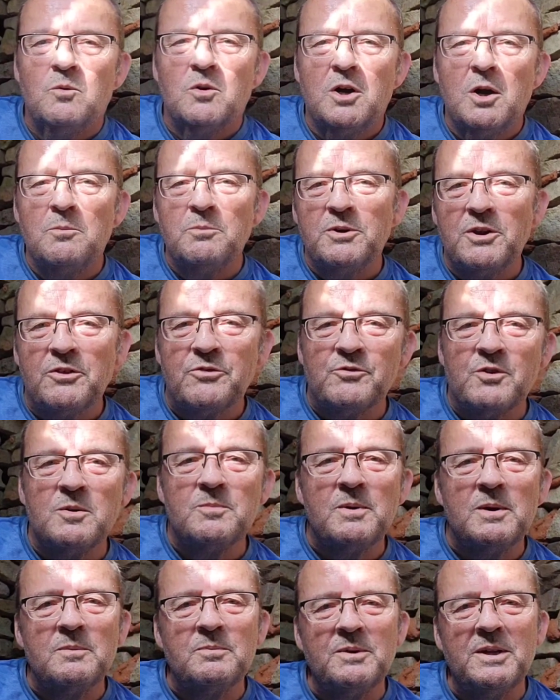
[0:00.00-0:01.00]
Company of 3
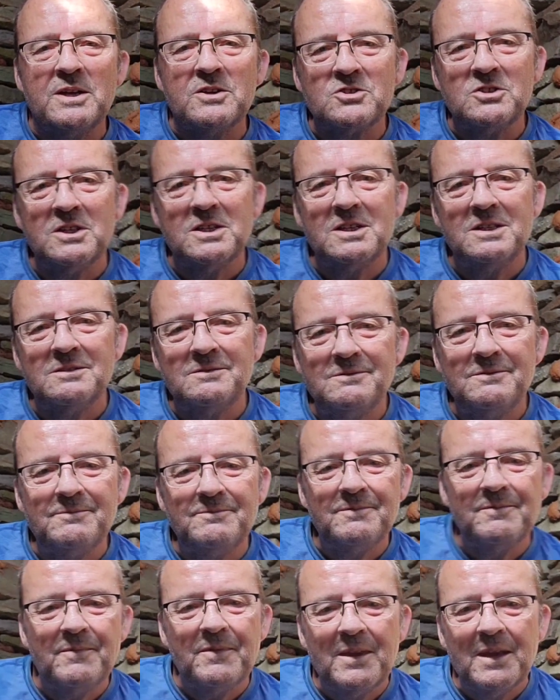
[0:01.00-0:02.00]
people actually.
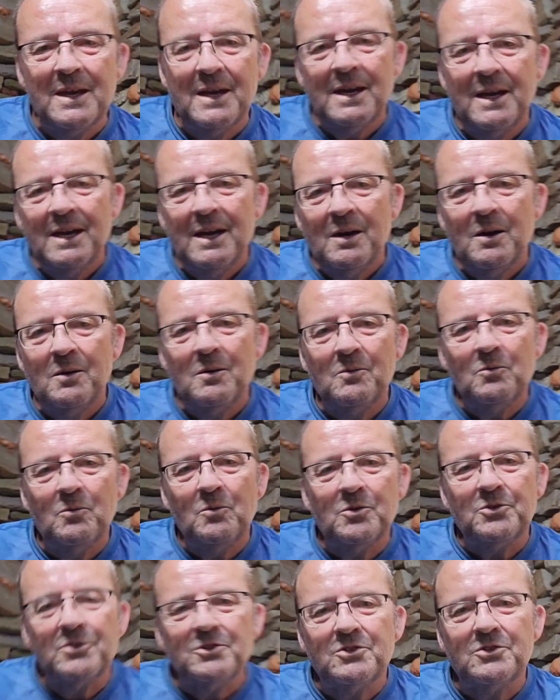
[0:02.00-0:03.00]

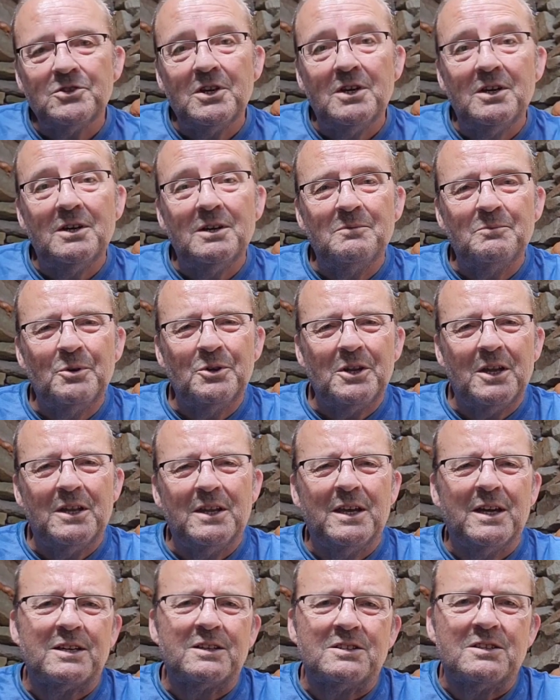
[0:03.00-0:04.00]
Wasn't put on
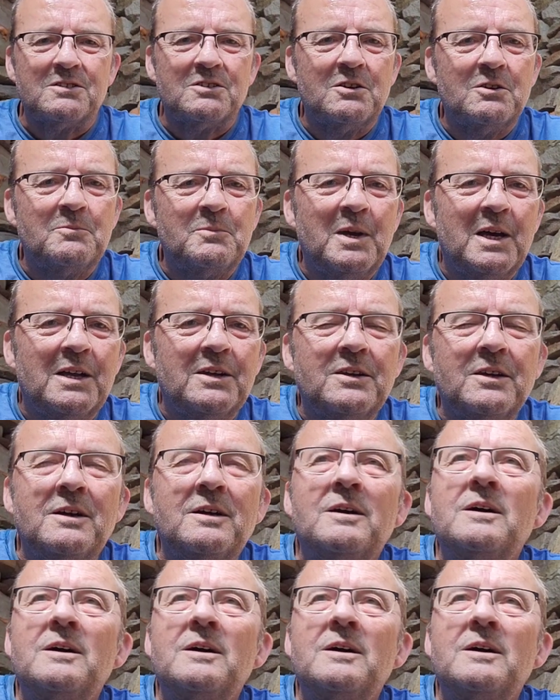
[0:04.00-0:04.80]
there because it's hurt me hand.